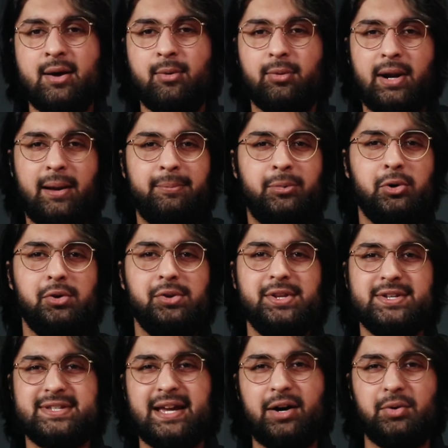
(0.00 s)
When I pull
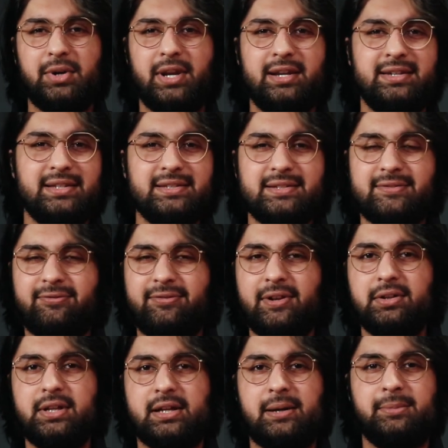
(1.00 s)
this out, it doesn't
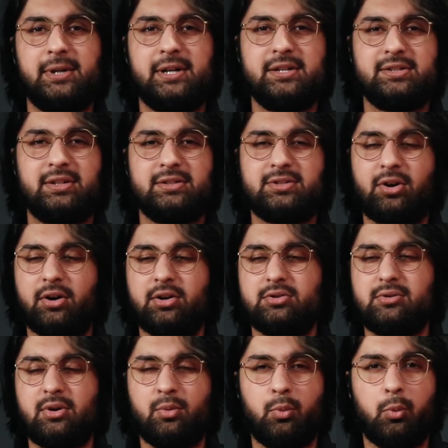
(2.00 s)
feel like I'm gonna start
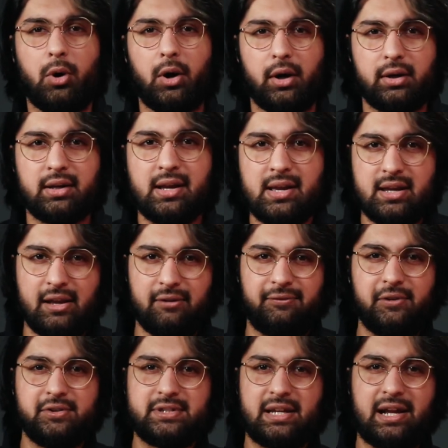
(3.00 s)
doing work. It
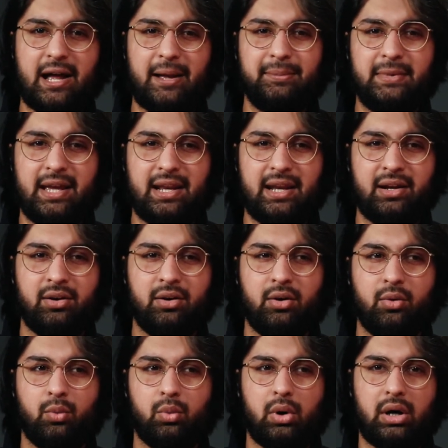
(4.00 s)
feels like I'm getting
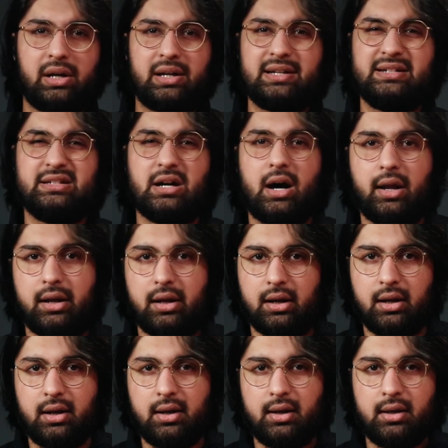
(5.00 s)
work done,
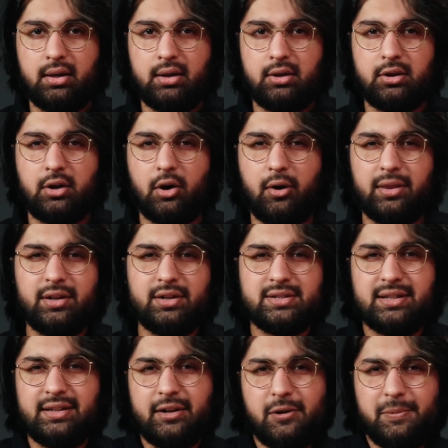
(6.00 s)
you know. And there's
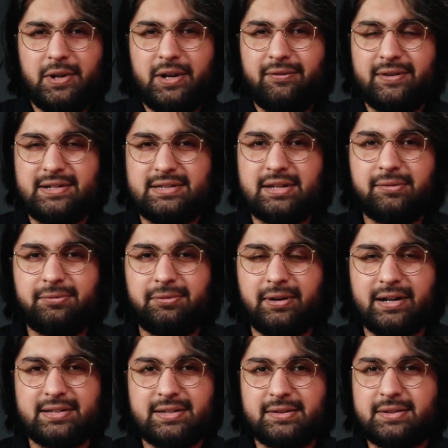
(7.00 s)
a little bit of a difference.